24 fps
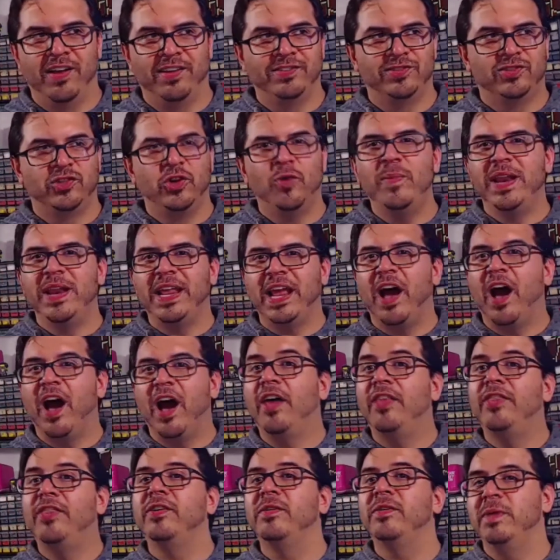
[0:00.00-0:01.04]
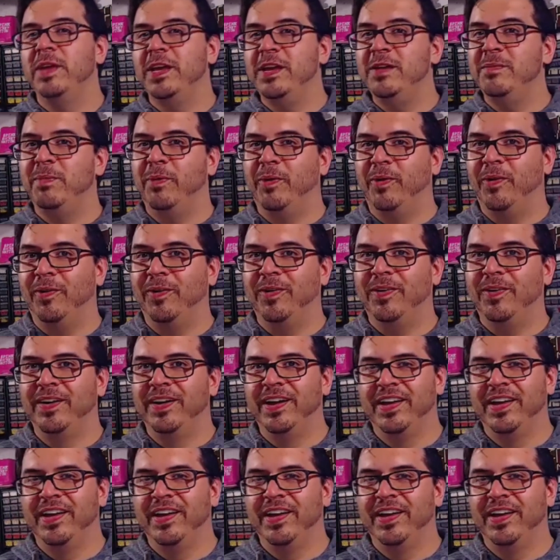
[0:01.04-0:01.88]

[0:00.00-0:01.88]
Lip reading: so many other people